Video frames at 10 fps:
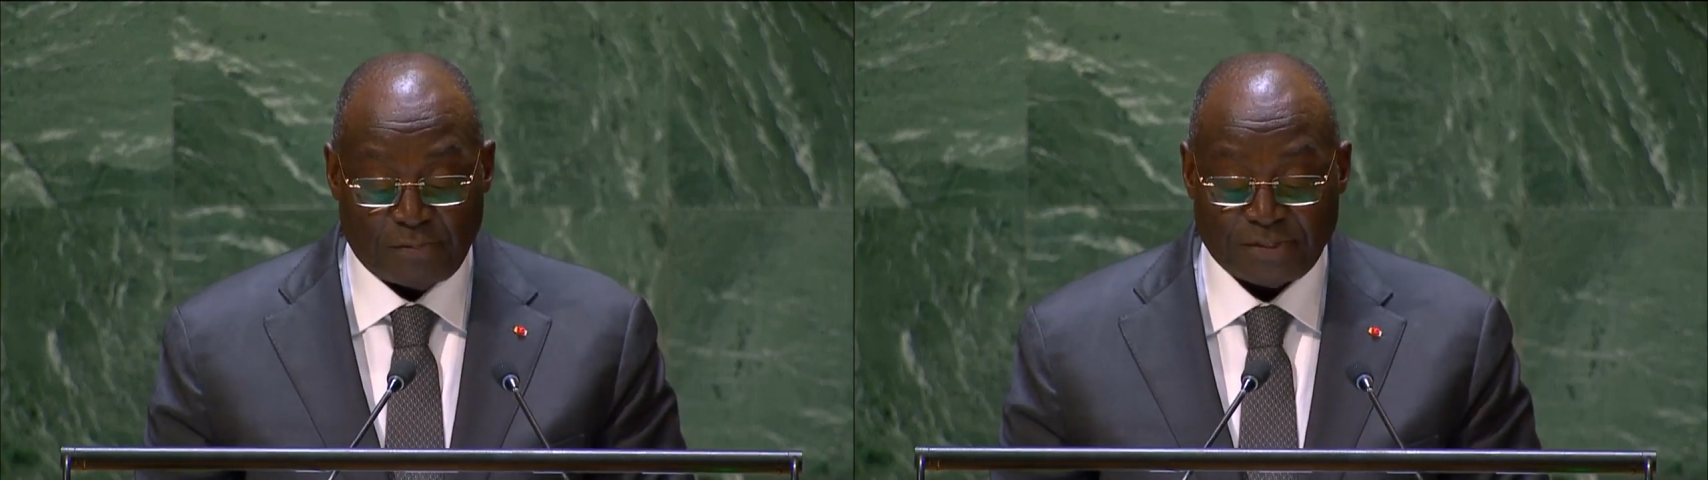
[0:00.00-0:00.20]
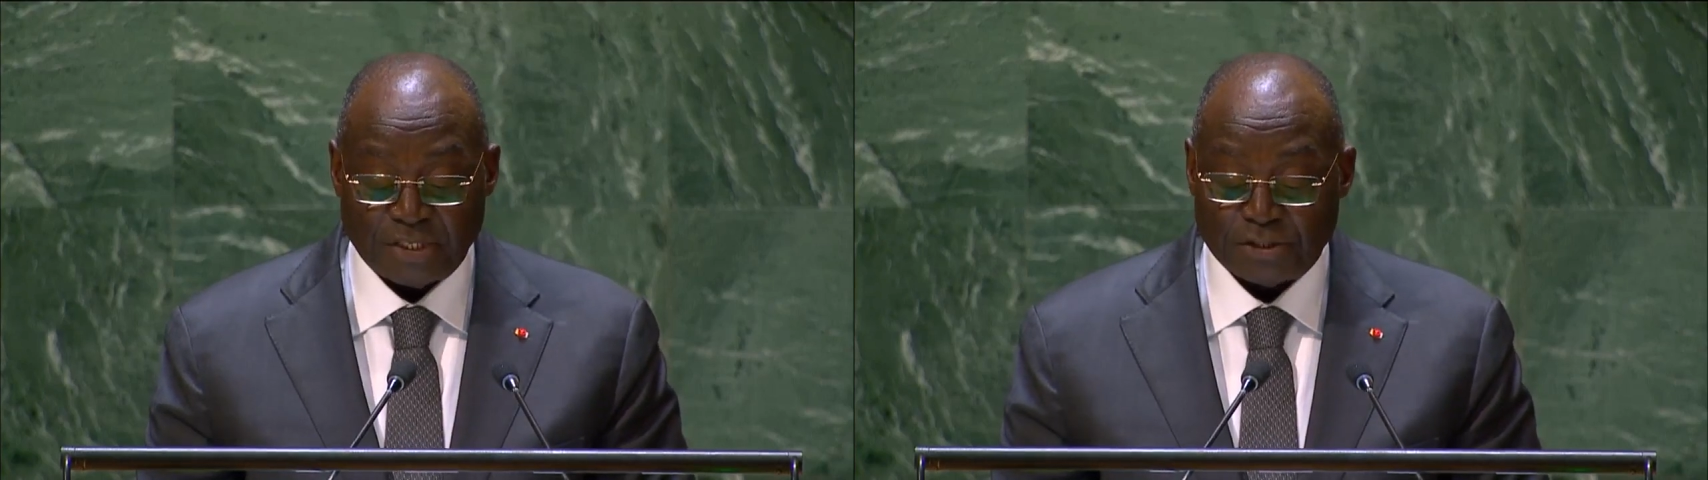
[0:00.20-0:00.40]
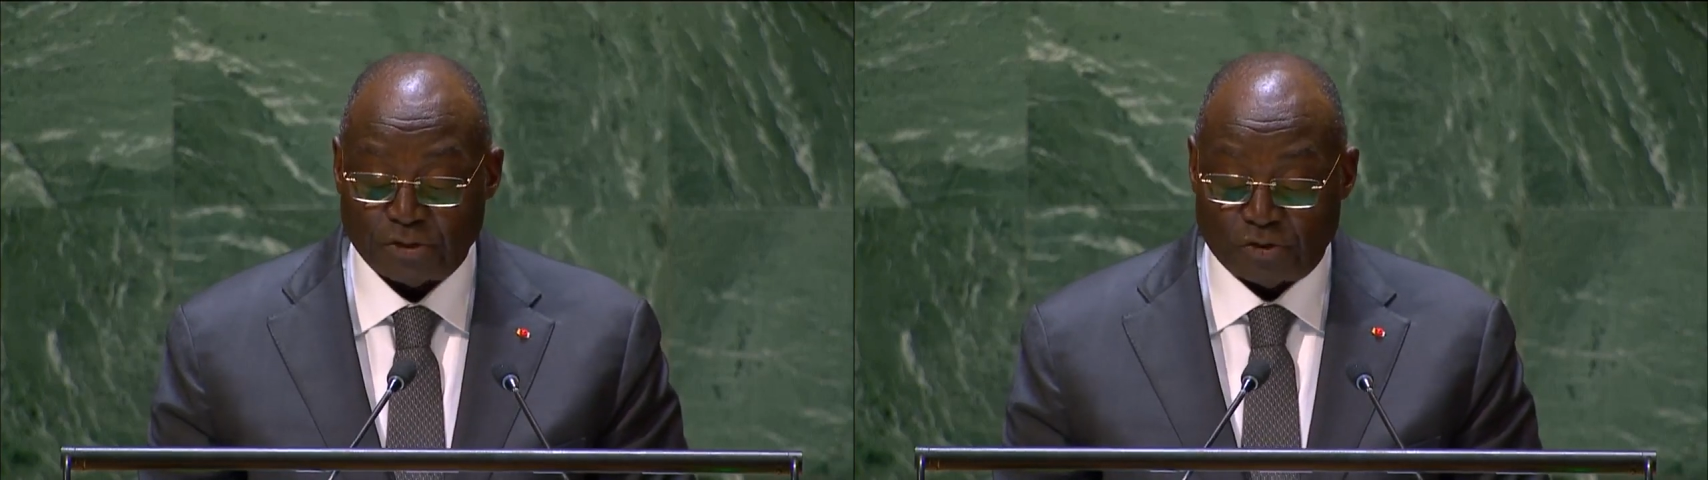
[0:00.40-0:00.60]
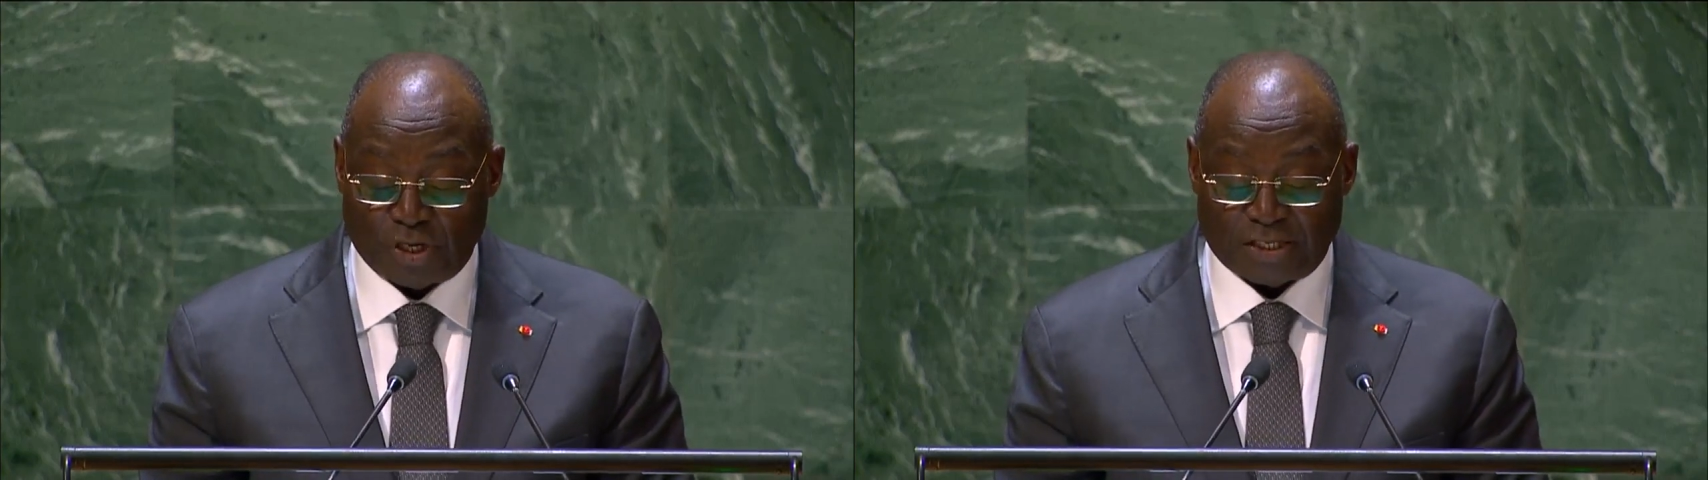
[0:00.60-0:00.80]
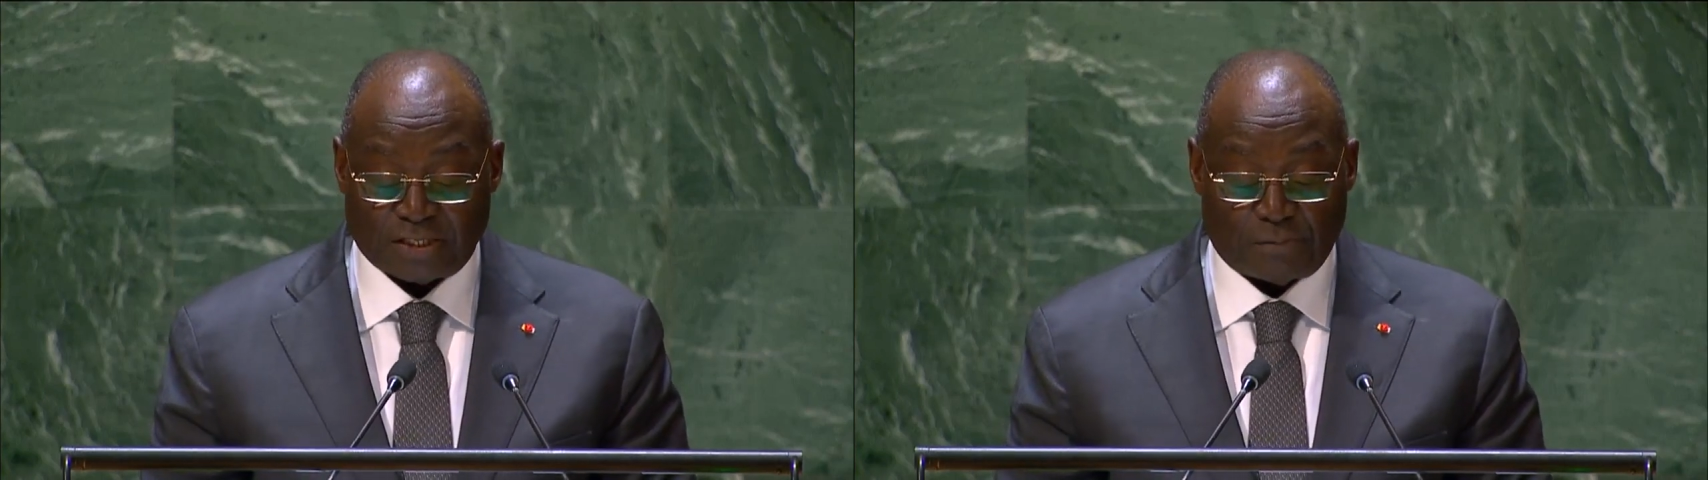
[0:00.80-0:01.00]

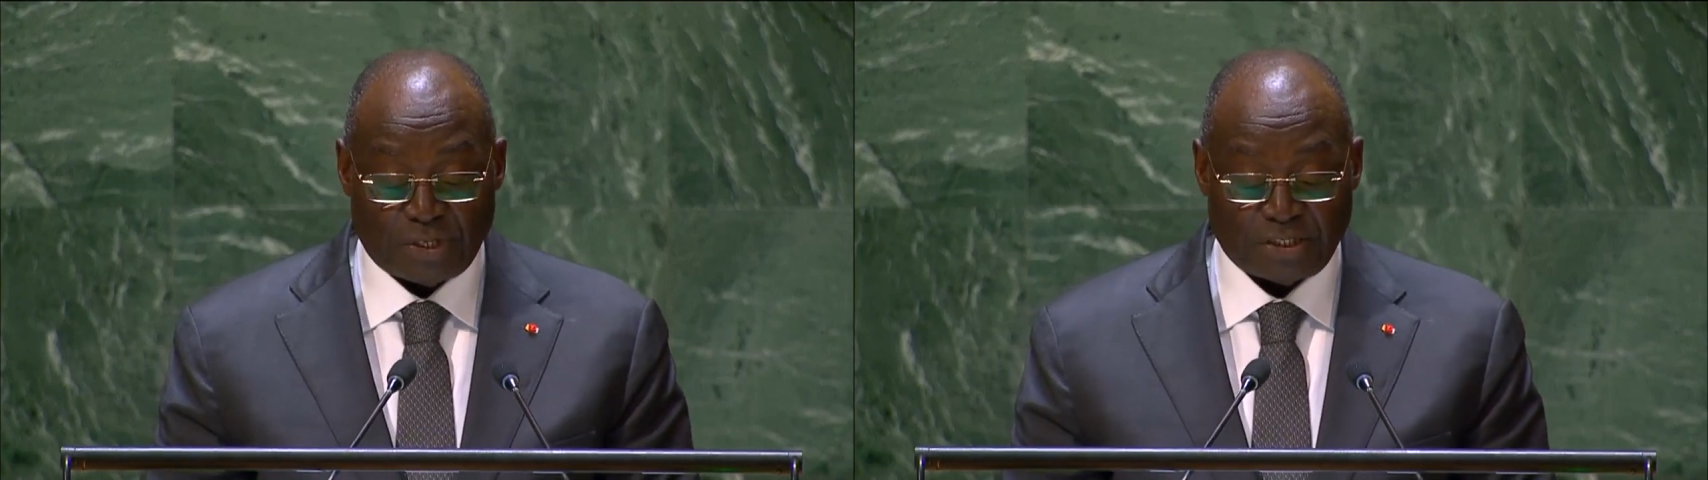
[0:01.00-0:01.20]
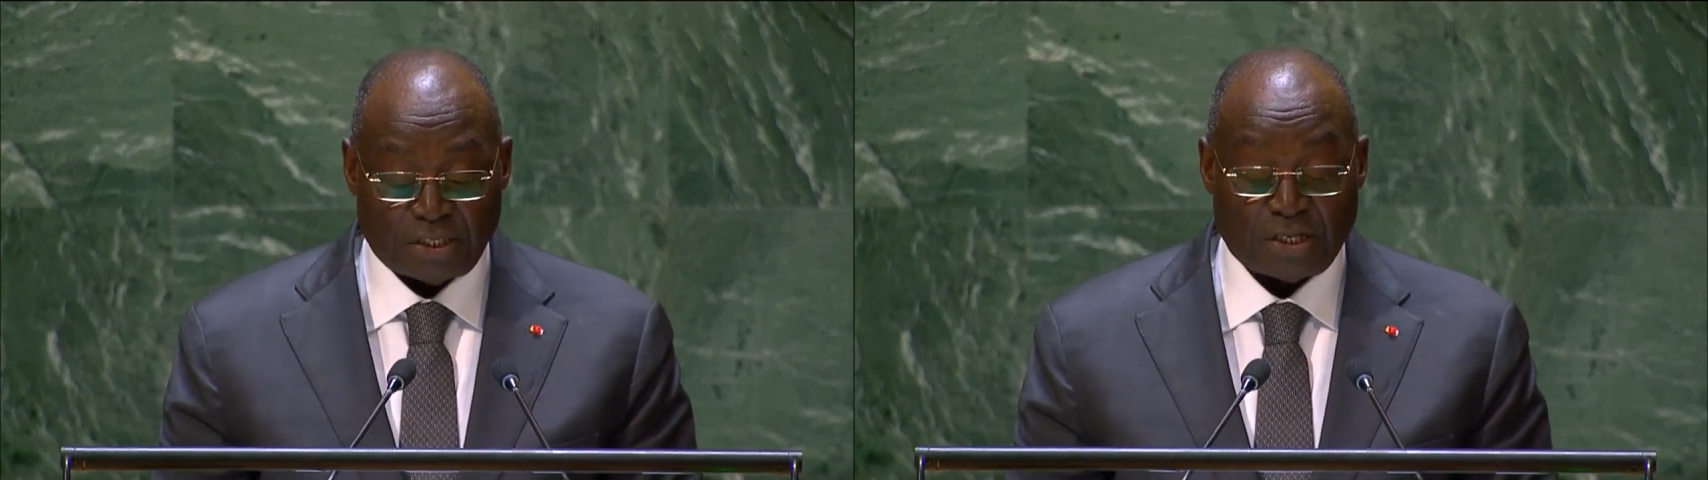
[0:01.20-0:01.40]
78th